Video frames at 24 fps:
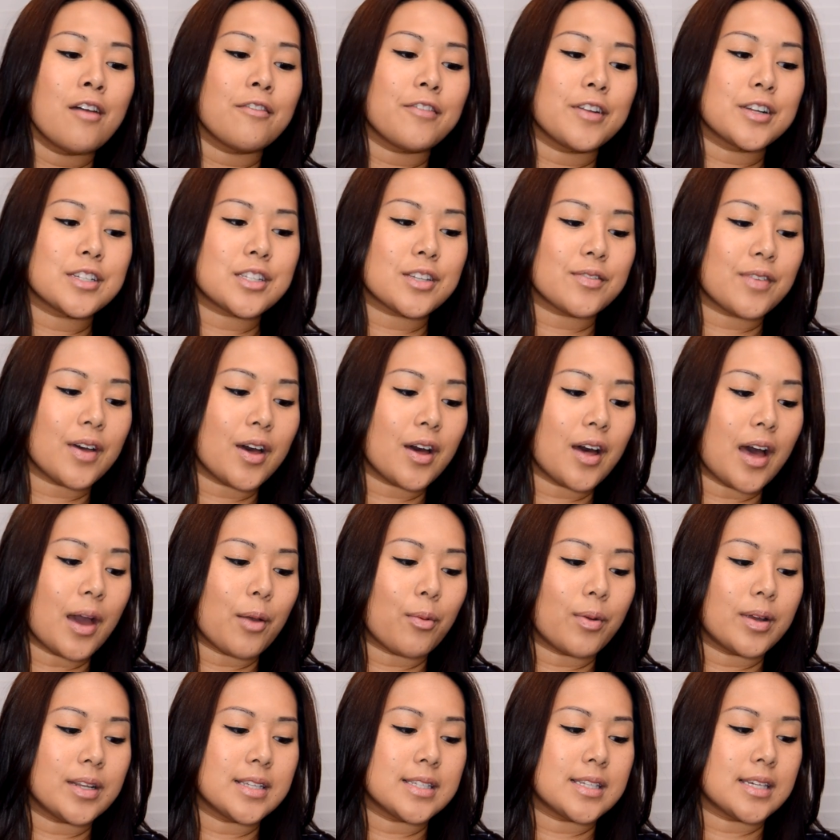First of all, I
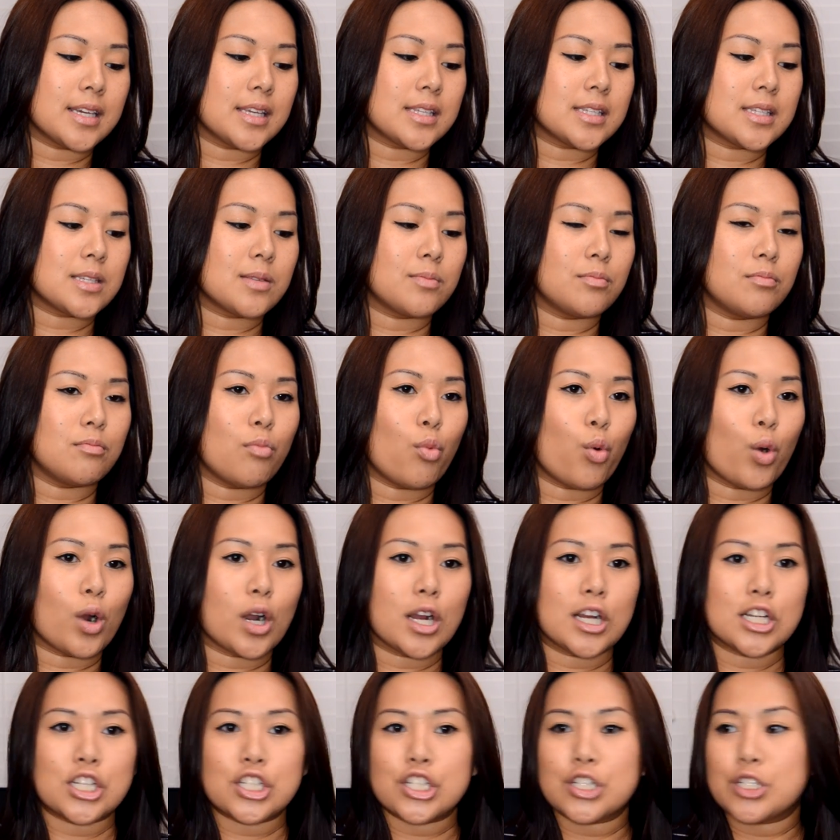wanted to get some
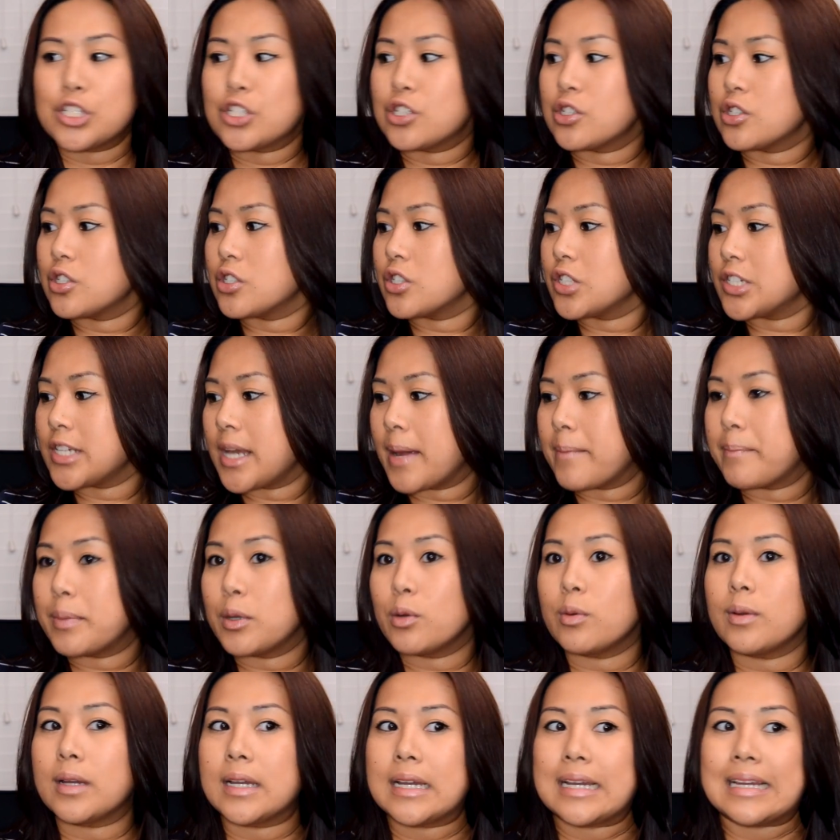more
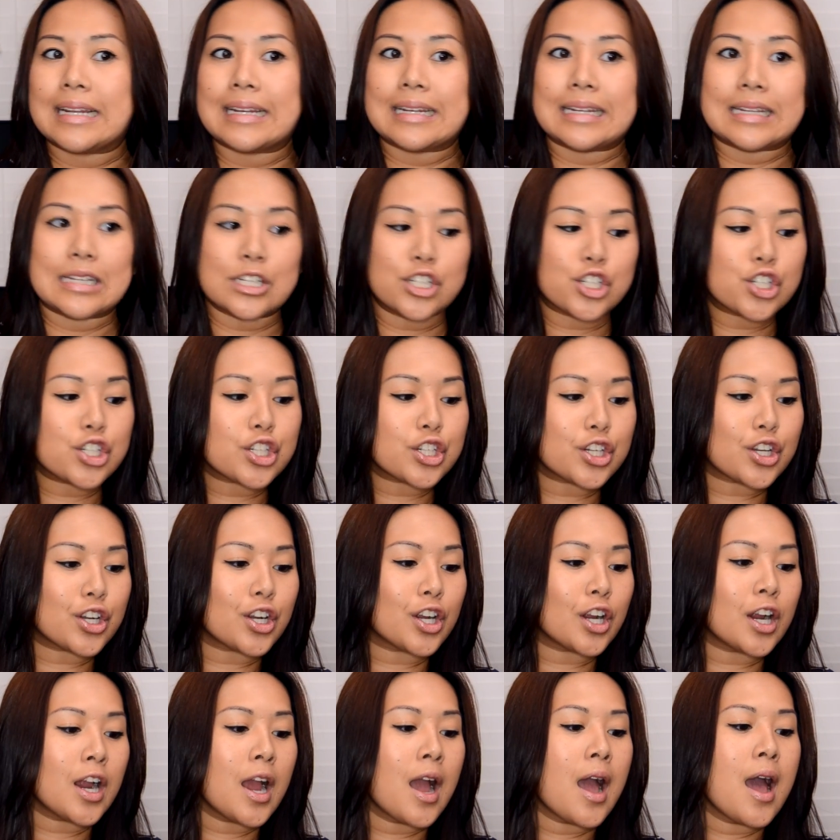shampoo and
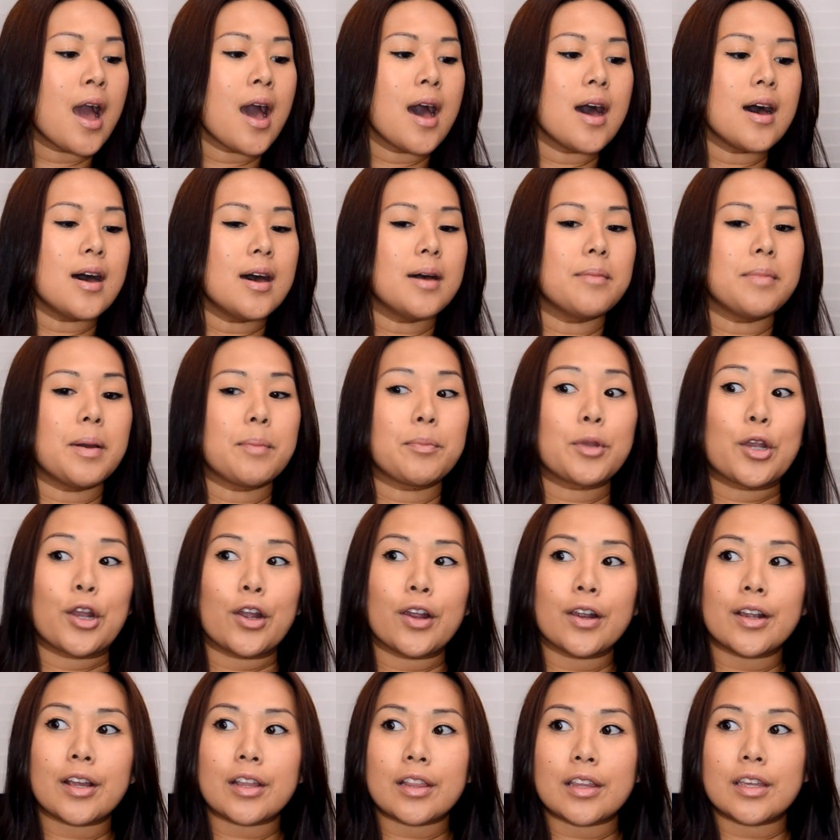conditioner um, I'm
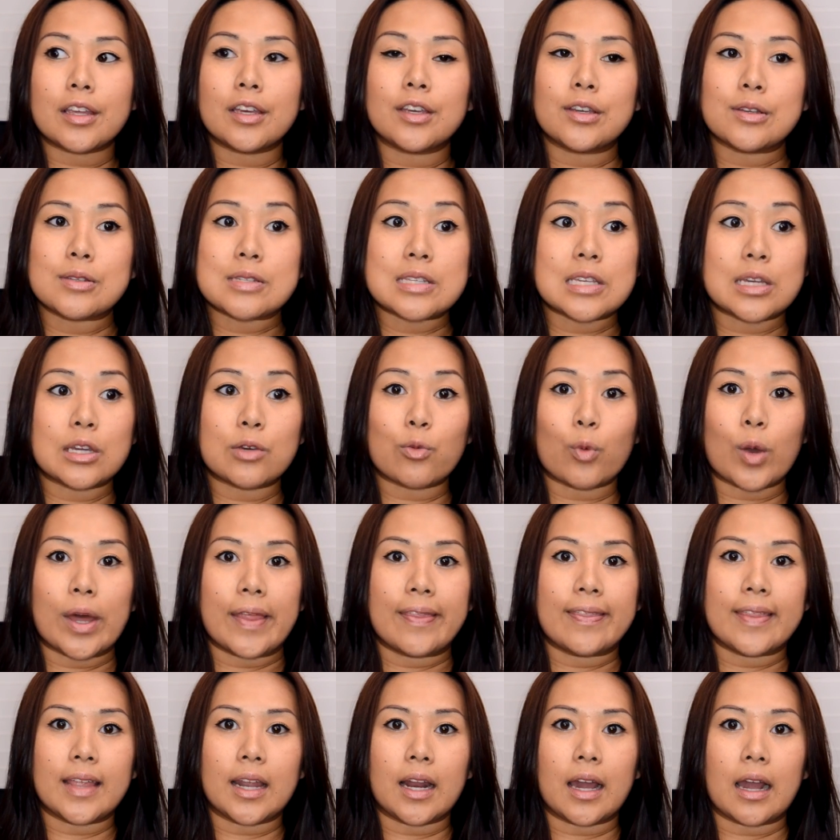currently using
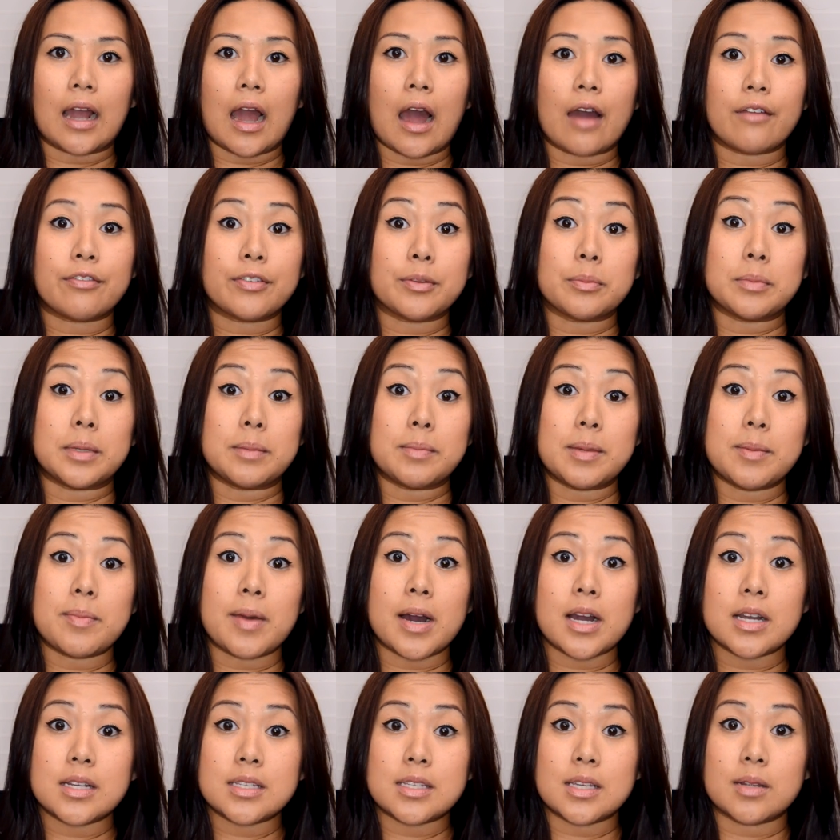one that I got from
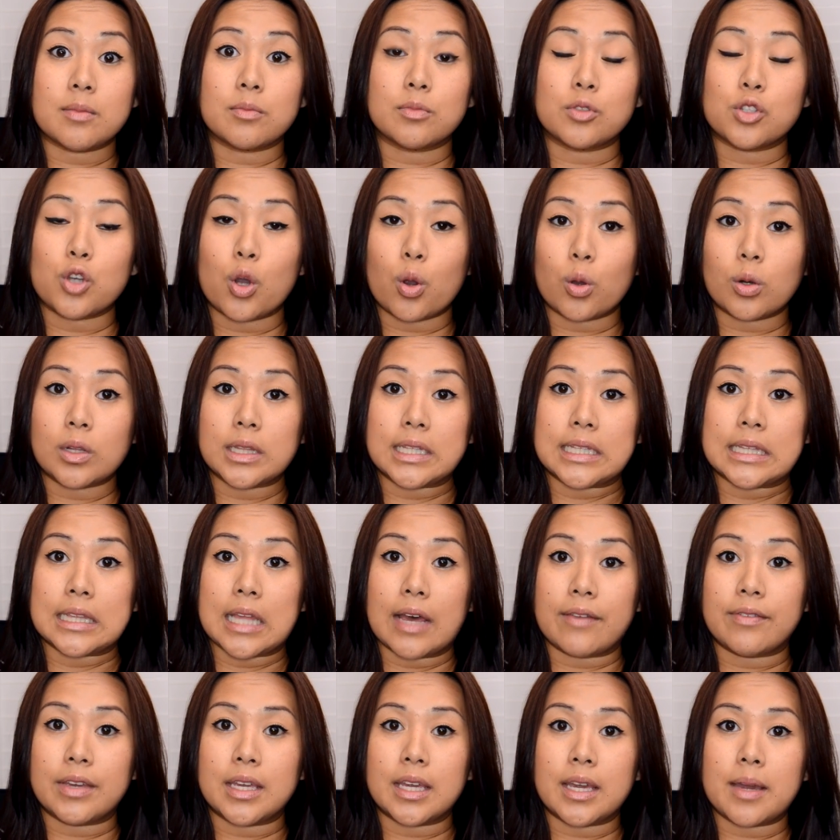Memebox and I'm totally
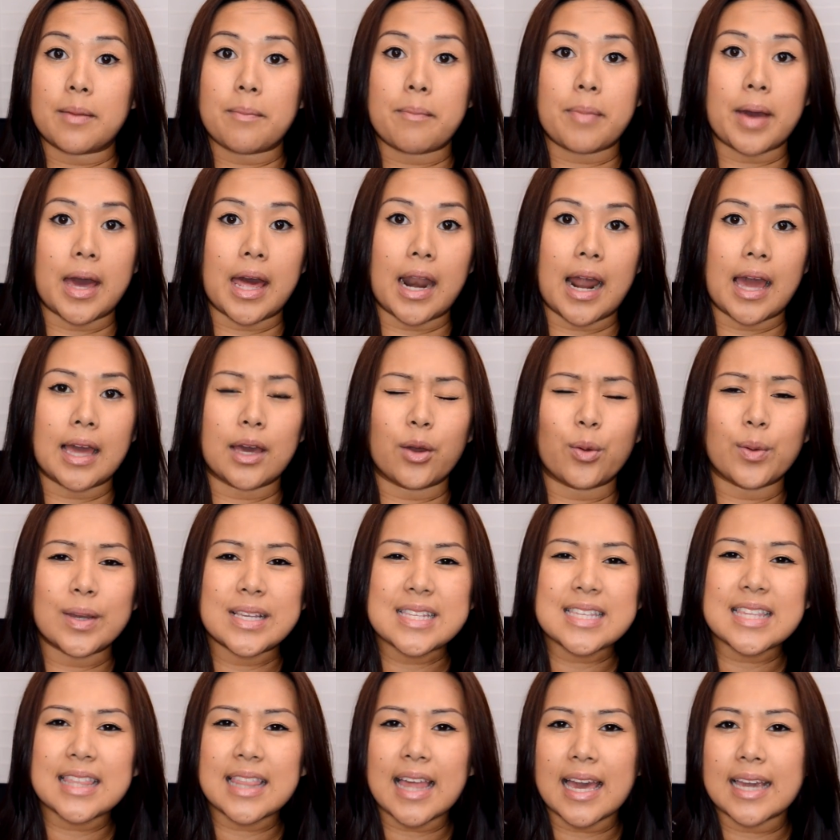loving it, but I
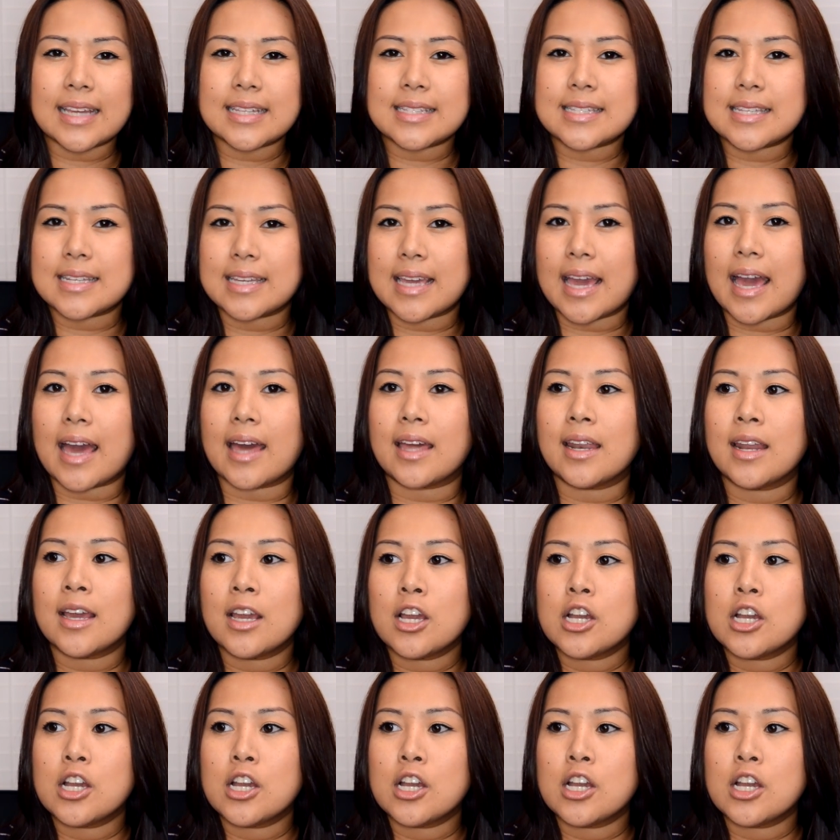always like to get